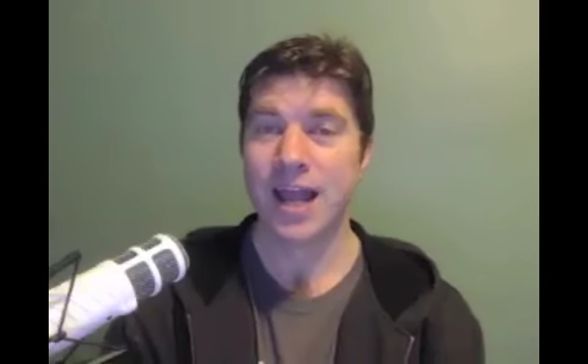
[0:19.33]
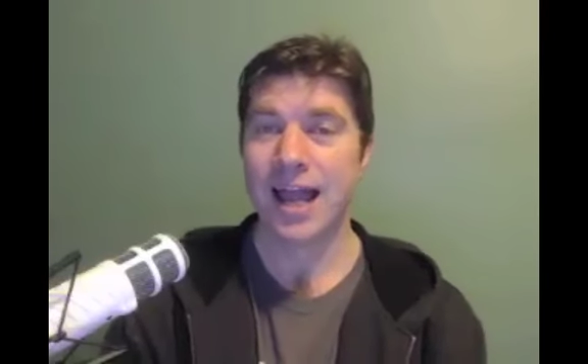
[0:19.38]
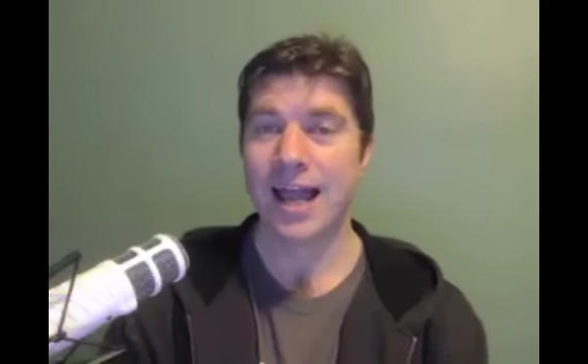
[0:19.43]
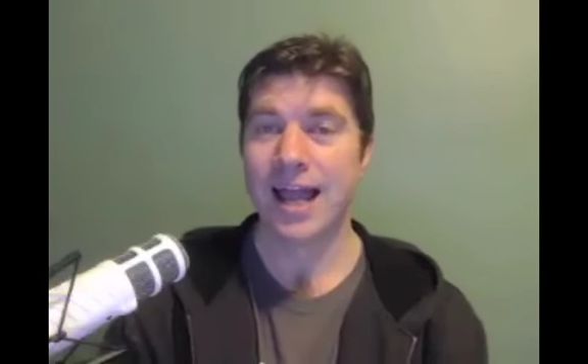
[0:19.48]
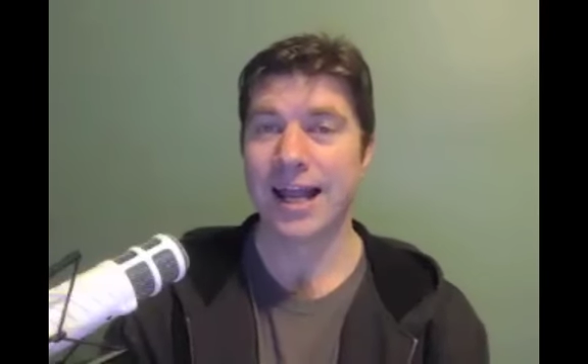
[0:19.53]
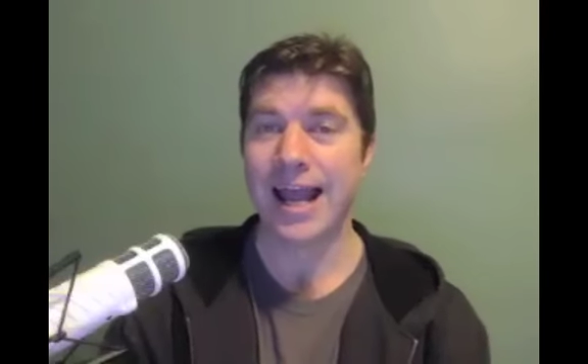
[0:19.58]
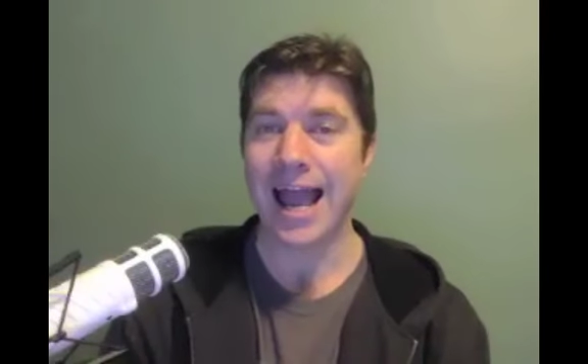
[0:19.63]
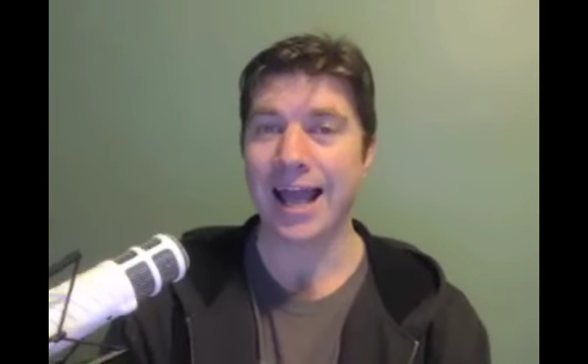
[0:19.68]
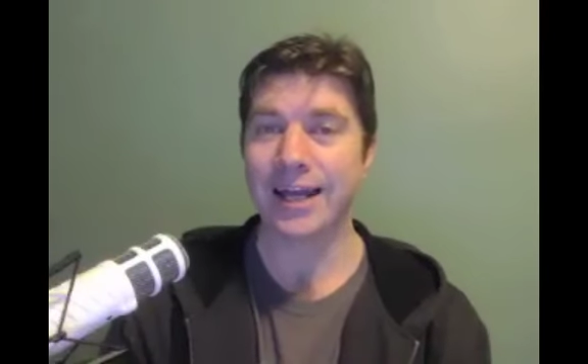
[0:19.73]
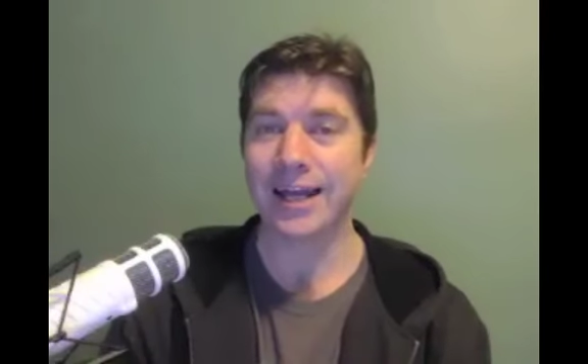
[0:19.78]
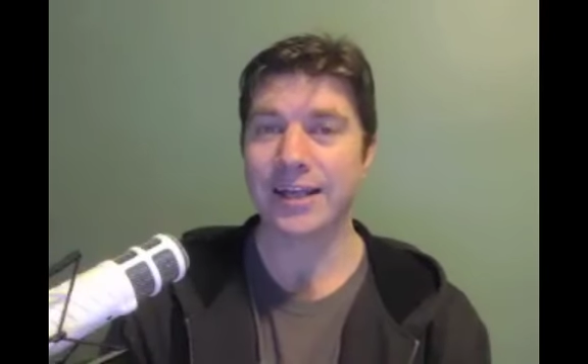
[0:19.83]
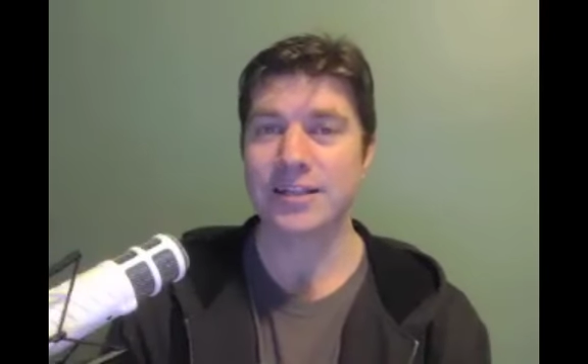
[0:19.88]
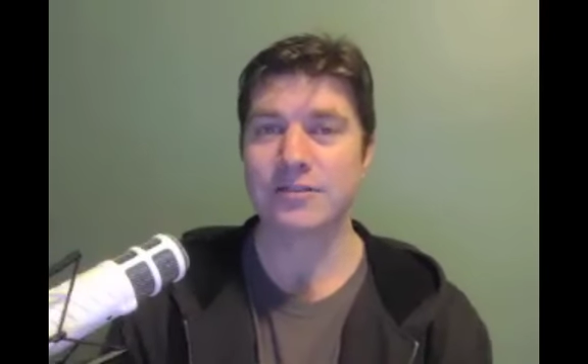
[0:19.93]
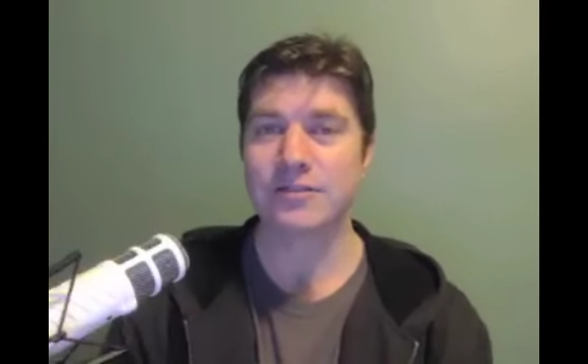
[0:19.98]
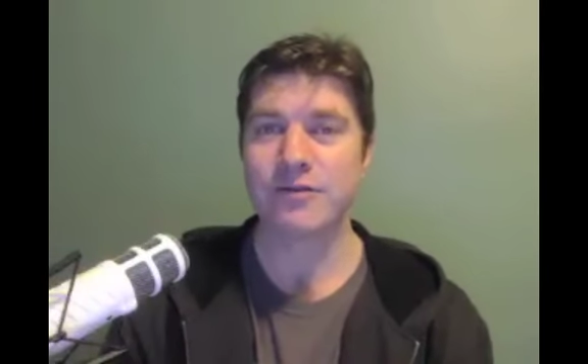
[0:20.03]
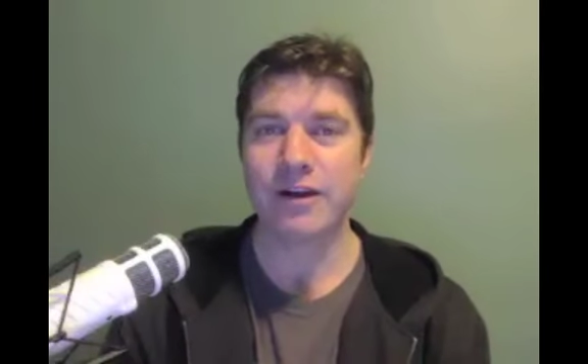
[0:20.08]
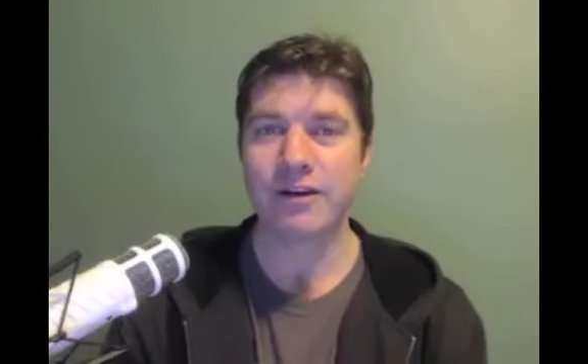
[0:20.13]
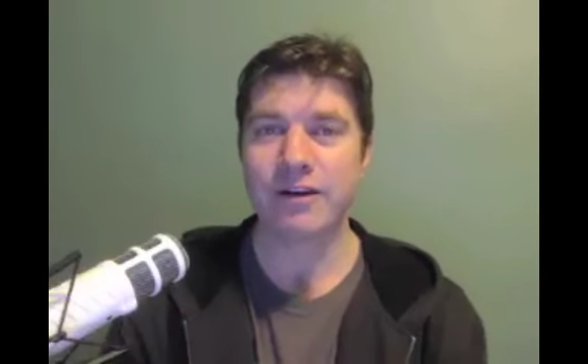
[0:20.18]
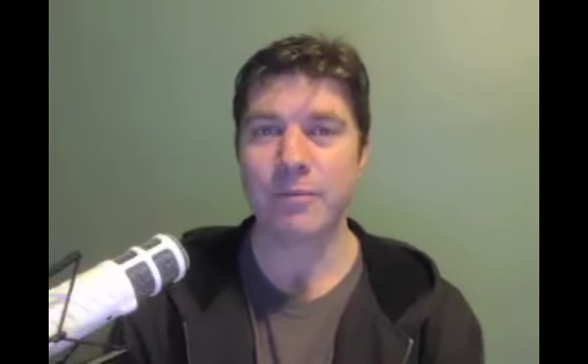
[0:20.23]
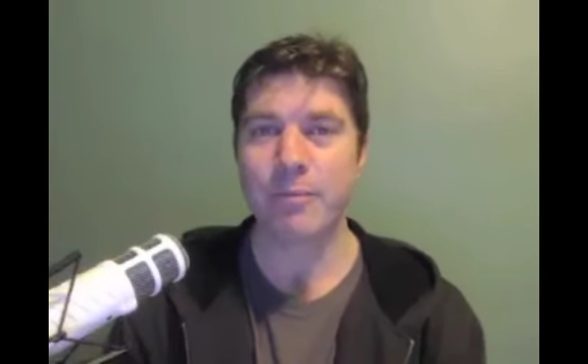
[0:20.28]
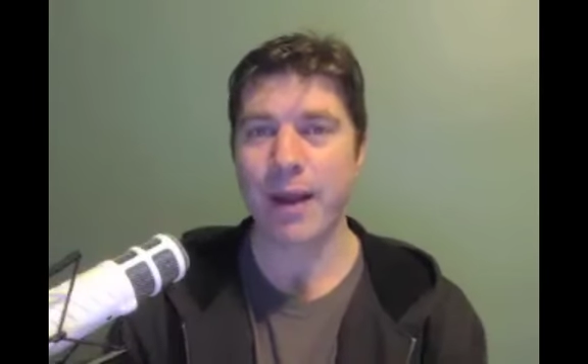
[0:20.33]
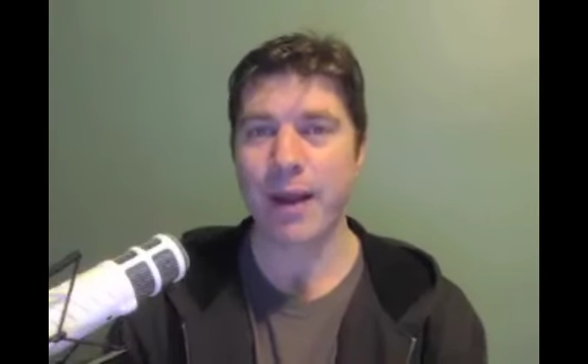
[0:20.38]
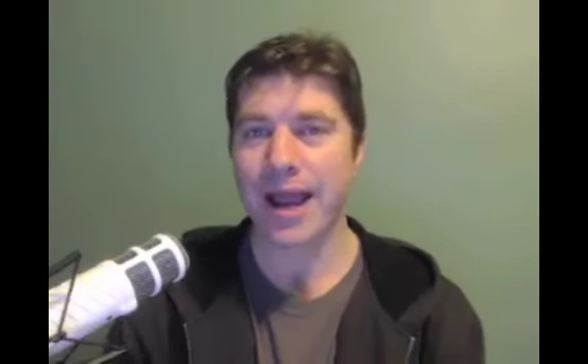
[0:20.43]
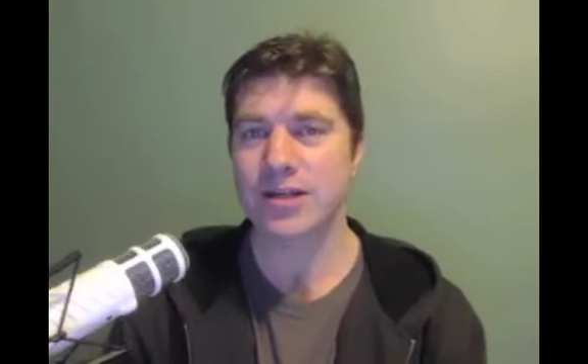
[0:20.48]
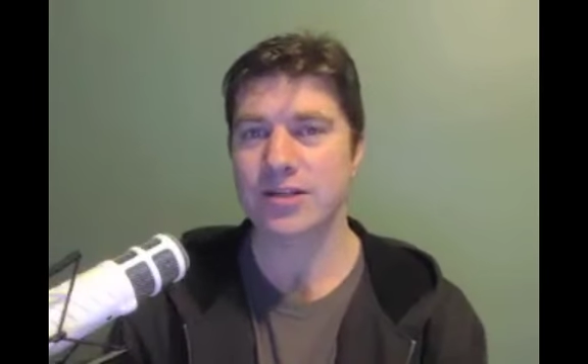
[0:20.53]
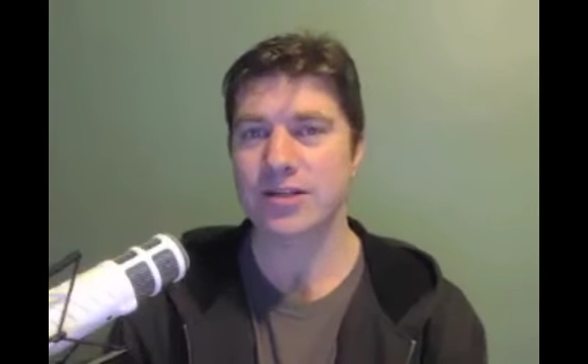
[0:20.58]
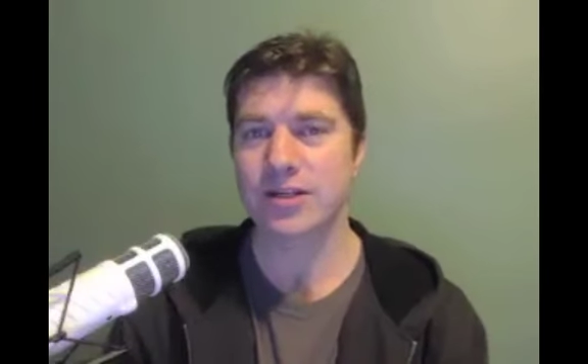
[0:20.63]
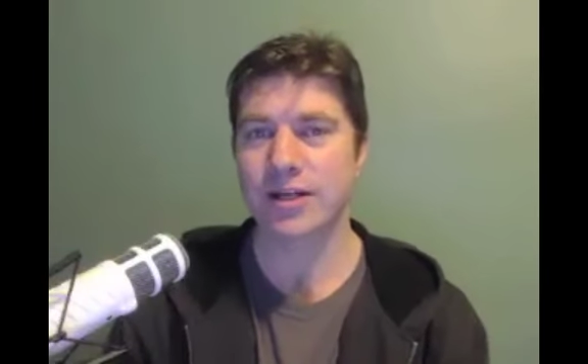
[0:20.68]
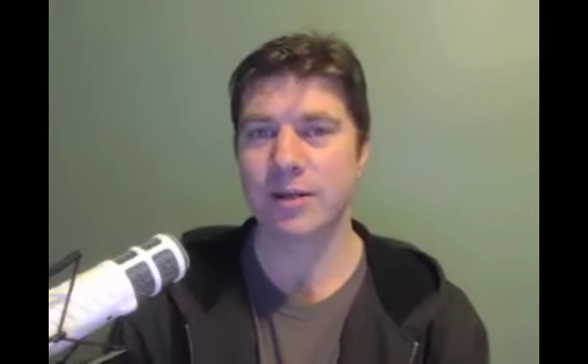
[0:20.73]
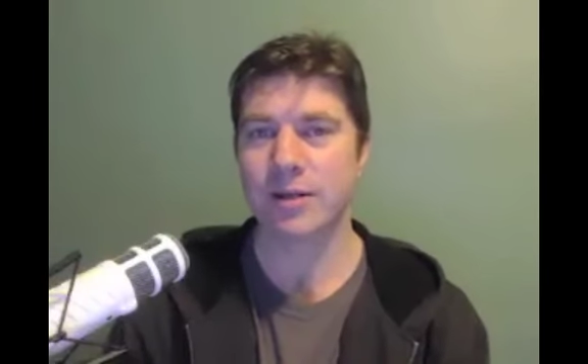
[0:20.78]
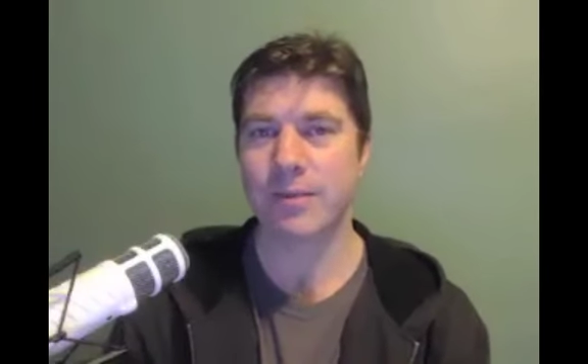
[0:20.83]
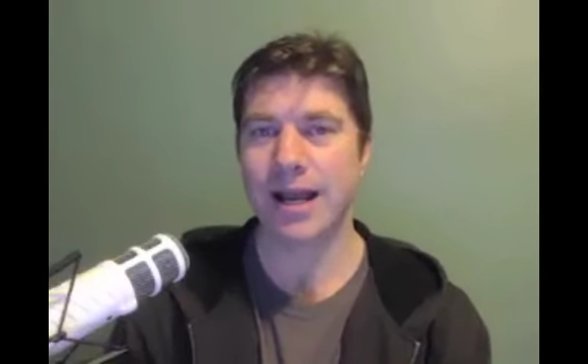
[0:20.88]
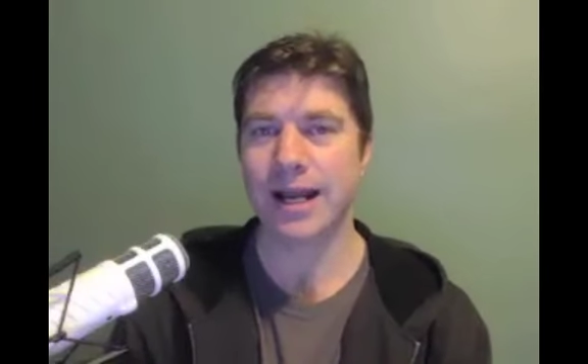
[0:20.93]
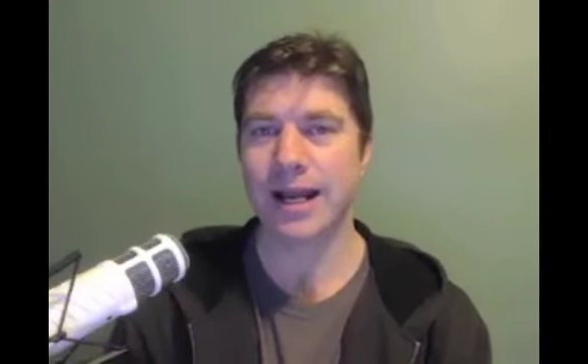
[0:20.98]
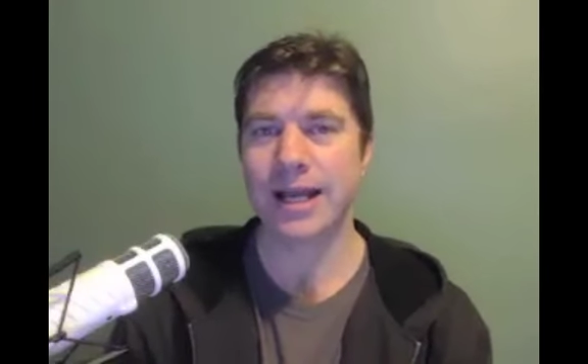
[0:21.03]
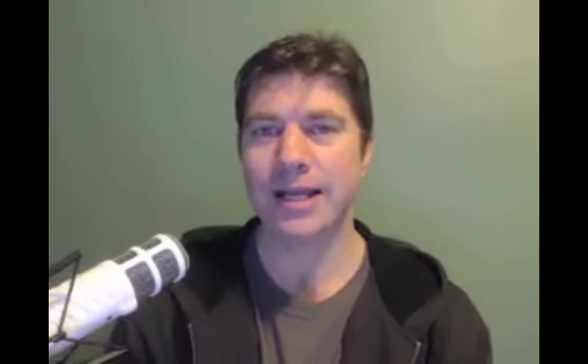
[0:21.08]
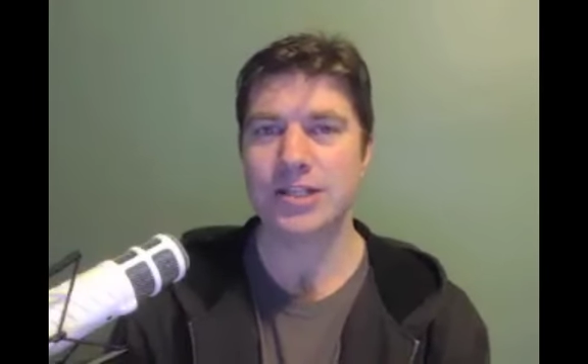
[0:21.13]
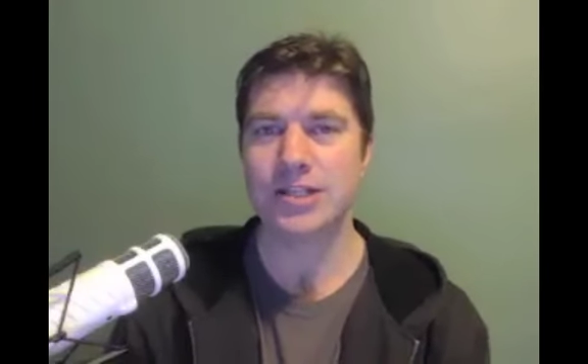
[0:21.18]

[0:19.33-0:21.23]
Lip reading: And Ally is very passionate about